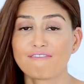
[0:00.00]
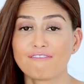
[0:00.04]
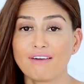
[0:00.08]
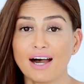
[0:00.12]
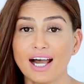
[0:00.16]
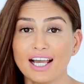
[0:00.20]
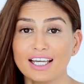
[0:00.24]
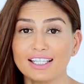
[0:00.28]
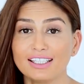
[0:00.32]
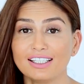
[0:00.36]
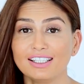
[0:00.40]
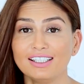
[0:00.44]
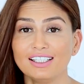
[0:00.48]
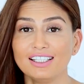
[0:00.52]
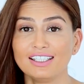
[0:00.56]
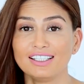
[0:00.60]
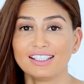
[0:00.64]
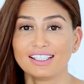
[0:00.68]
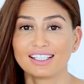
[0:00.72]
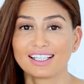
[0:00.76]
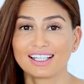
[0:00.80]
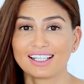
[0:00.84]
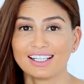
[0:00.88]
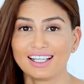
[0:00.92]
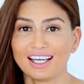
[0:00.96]
finally
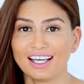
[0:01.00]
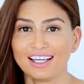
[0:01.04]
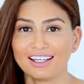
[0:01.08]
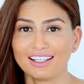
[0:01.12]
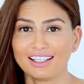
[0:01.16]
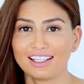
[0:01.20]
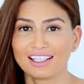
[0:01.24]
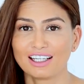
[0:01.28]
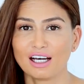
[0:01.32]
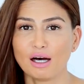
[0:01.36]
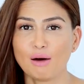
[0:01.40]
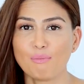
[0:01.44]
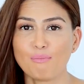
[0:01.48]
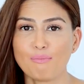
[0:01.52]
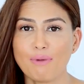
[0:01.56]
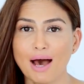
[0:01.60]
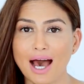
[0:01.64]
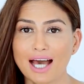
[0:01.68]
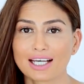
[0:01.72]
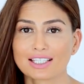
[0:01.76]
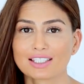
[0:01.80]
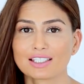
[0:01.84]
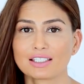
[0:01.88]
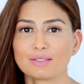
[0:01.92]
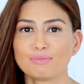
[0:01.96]
declaring a
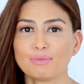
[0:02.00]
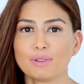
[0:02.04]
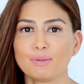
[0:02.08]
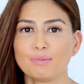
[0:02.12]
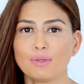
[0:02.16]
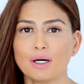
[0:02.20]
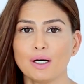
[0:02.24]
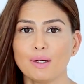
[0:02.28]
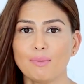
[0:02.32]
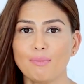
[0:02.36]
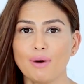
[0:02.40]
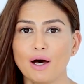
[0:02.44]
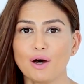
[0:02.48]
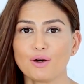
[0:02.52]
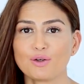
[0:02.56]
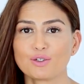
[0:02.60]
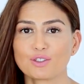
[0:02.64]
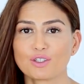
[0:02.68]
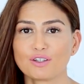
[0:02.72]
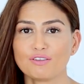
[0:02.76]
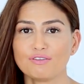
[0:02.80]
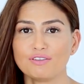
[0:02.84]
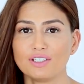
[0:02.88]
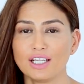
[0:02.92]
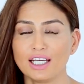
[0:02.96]
maximum
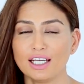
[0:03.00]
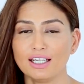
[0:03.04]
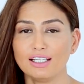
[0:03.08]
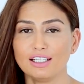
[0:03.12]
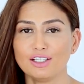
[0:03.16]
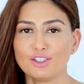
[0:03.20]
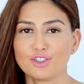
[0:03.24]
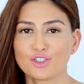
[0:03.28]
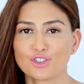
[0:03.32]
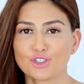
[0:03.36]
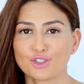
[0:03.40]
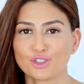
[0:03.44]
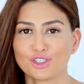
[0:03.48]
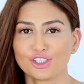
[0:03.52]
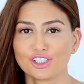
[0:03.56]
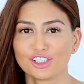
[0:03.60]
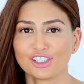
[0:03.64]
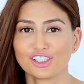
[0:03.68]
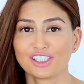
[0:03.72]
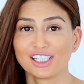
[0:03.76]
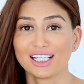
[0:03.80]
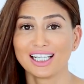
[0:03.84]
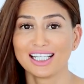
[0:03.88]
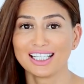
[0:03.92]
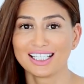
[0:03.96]
amount of daily
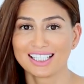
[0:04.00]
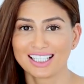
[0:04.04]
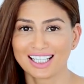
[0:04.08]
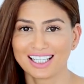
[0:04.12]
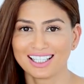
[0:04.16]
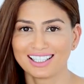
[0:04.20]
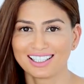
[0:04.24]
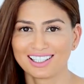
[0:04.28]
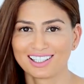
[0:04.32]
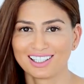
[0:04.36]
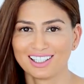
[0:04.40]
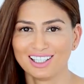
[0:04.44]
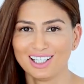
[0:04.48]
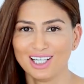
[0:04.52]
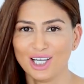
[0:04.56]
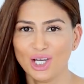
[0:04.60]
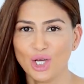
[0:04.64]
sugar intake.